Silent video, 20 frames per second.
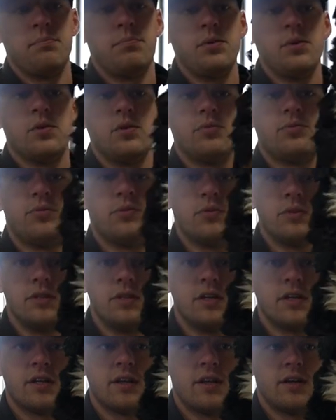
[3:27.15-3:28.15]
Beautiful
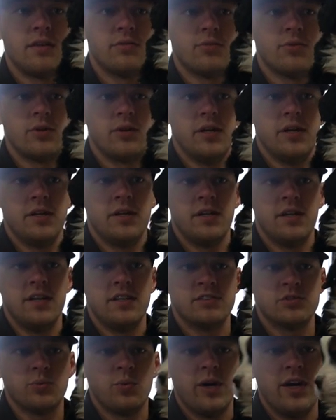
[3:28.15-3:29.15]
look there for you.
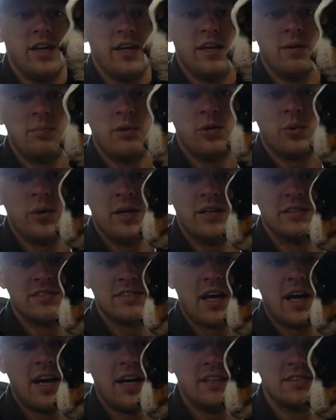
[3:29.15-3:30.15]
Nice white in between
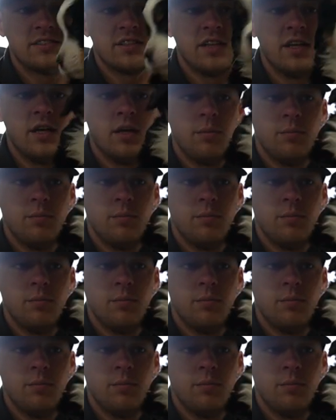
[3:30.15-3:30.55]
his eyes.